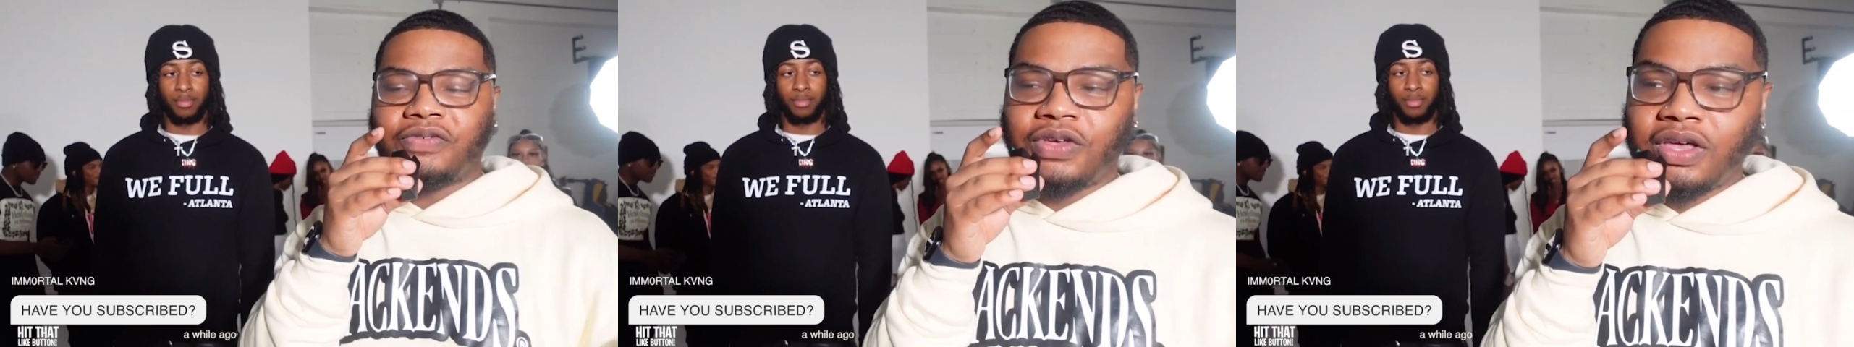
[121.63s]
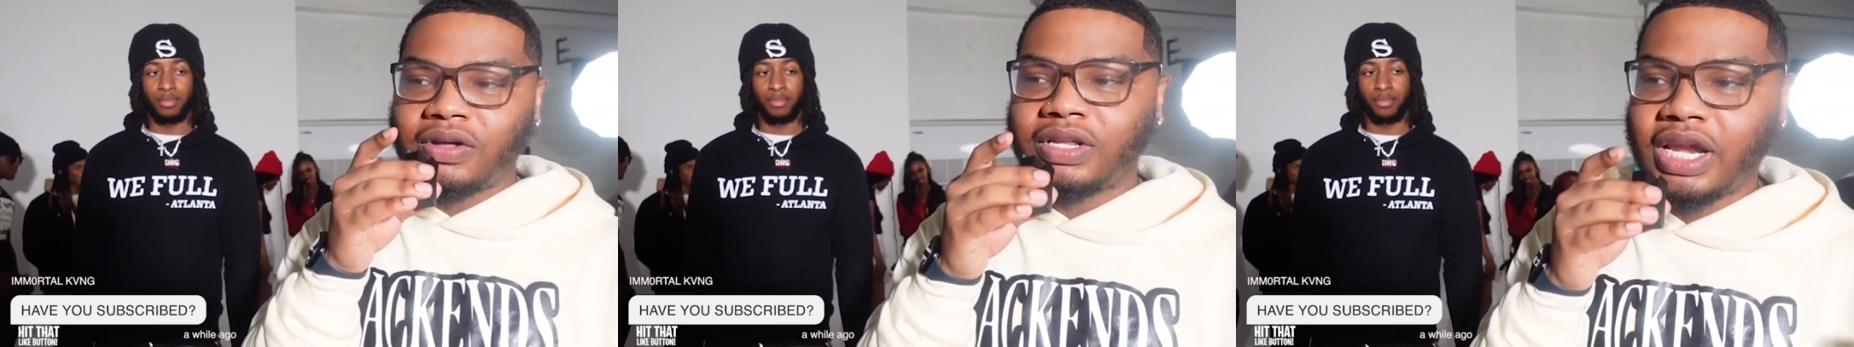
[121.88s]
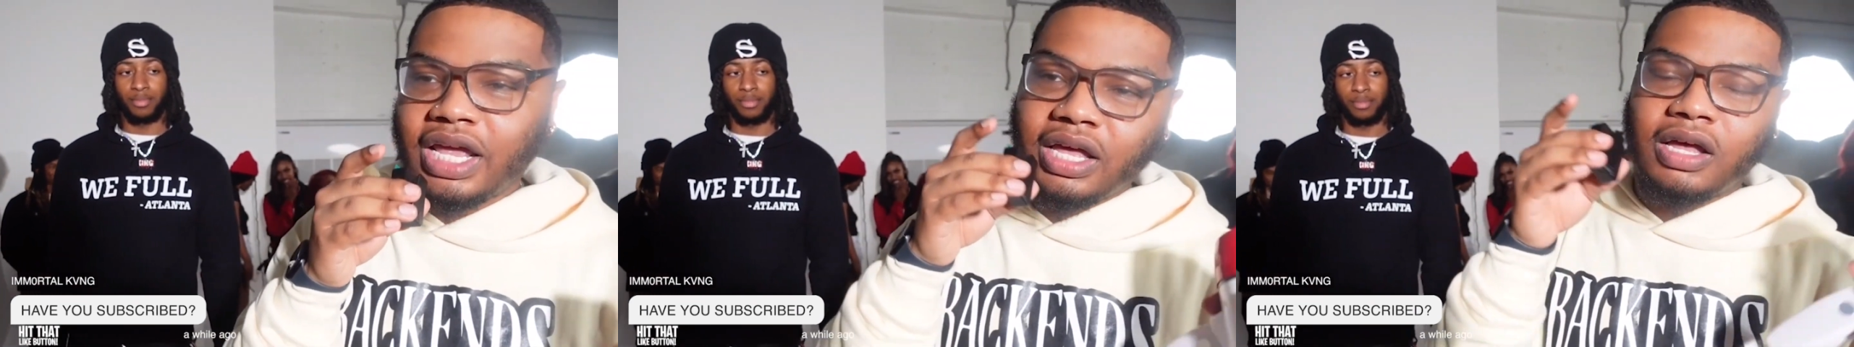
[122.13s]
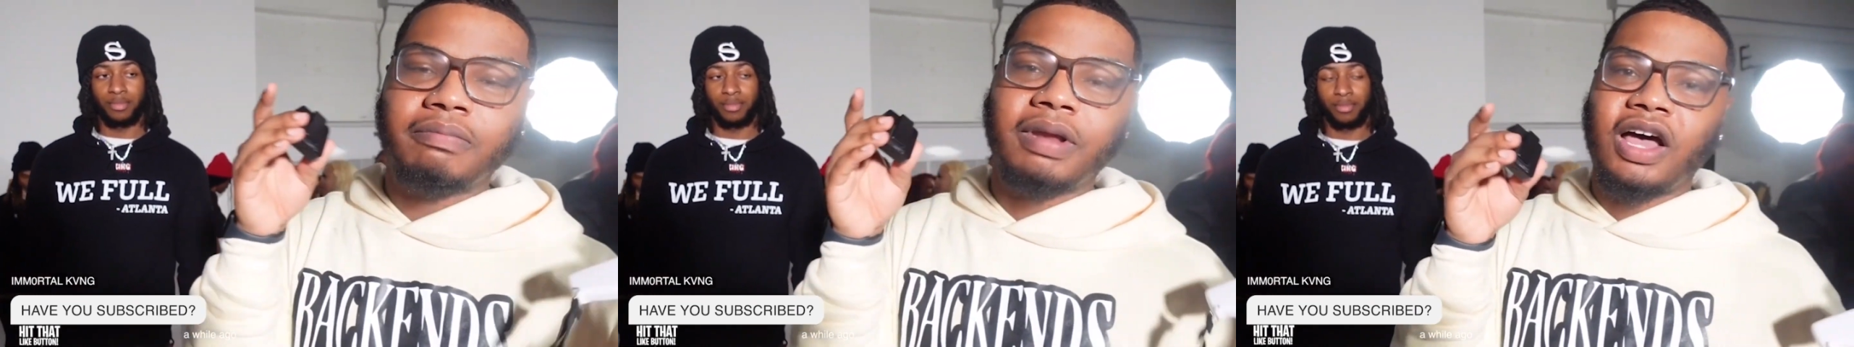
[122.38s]
Speaker 1: feel, then they
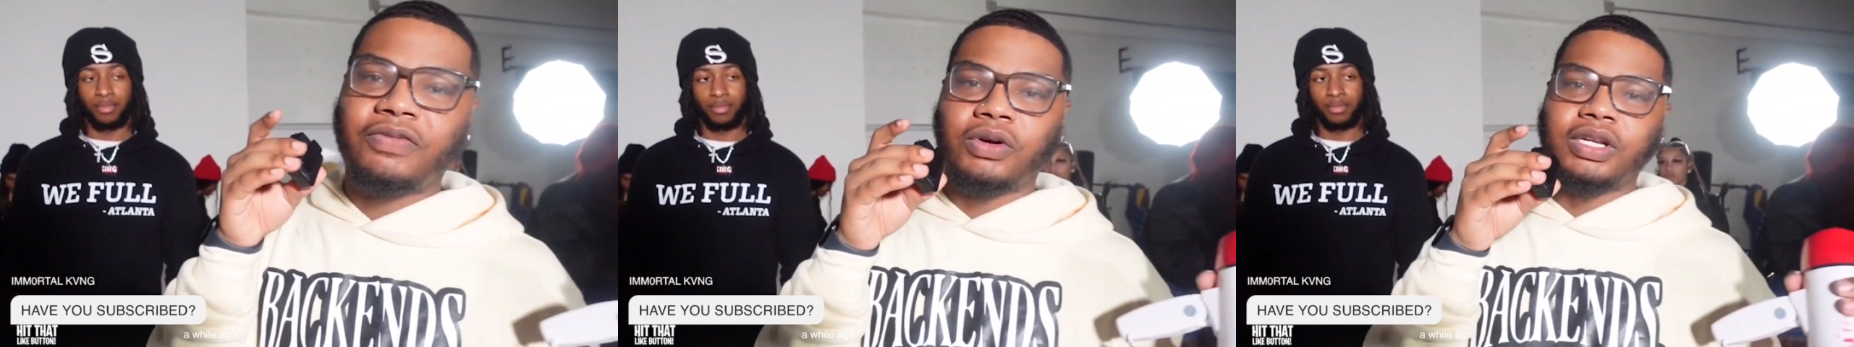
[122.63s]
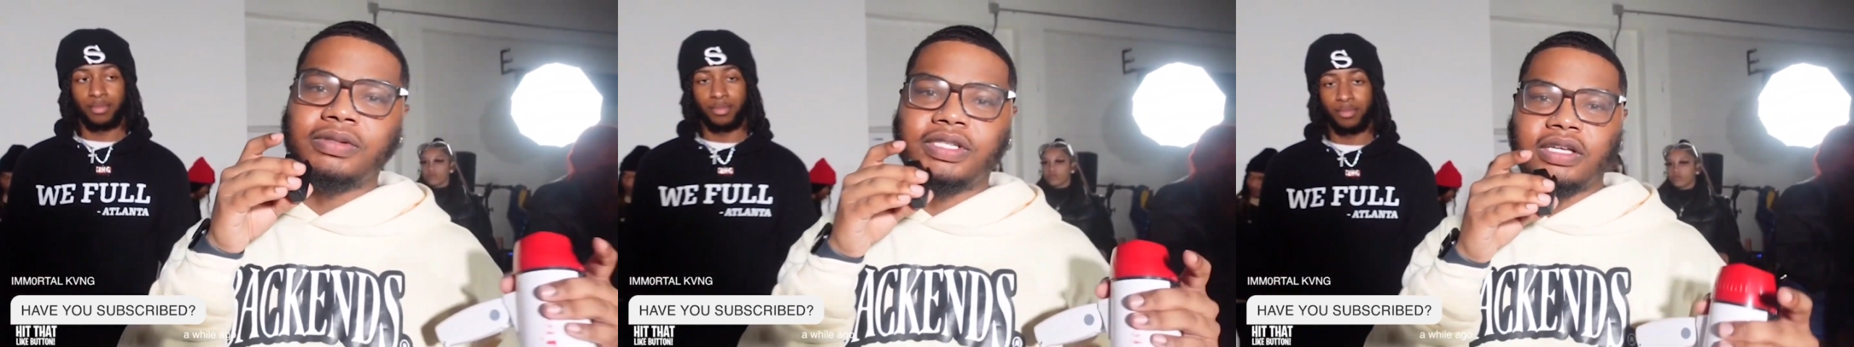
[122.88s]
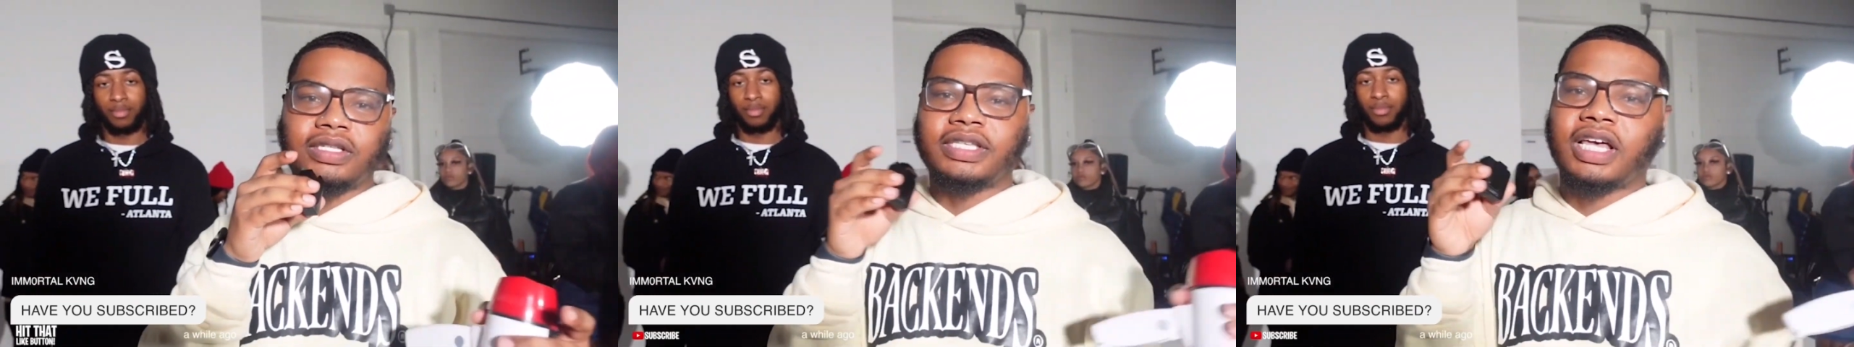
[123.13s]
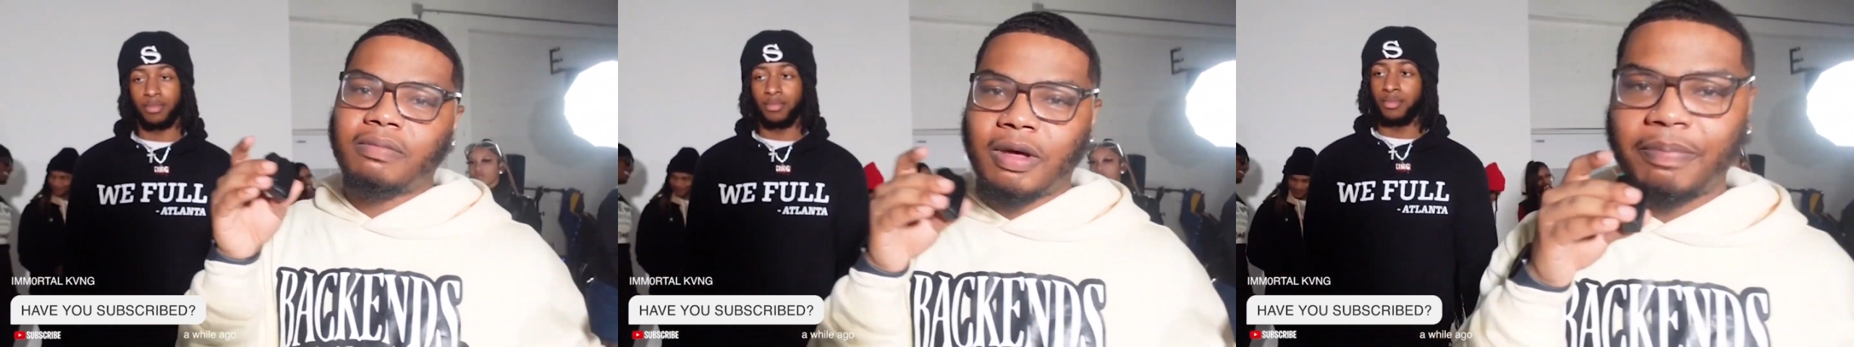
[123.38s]
can unblindfold themselves
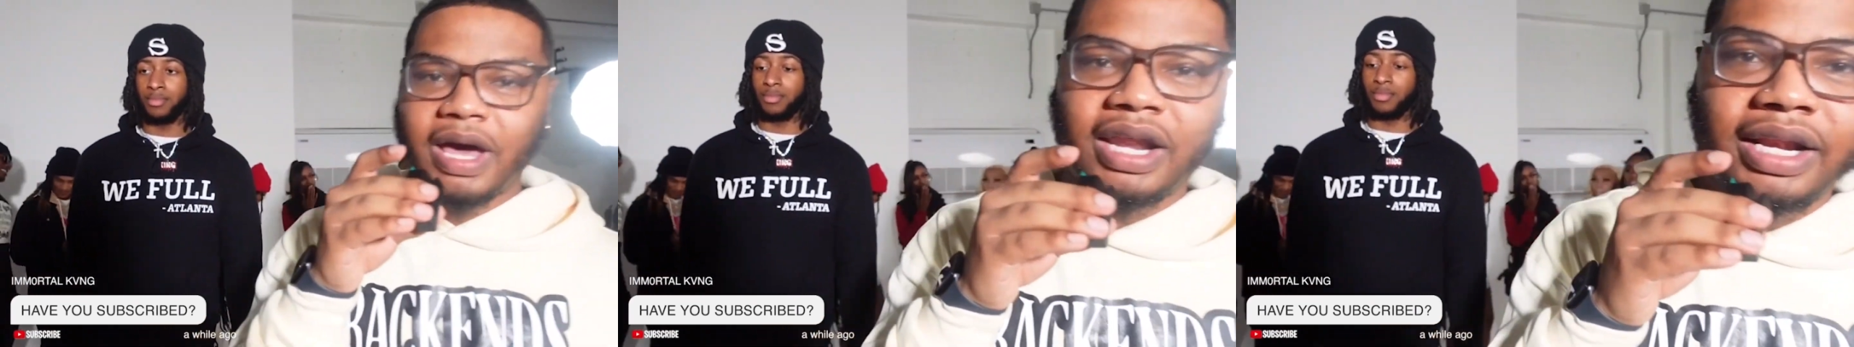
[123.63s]
and take them up out of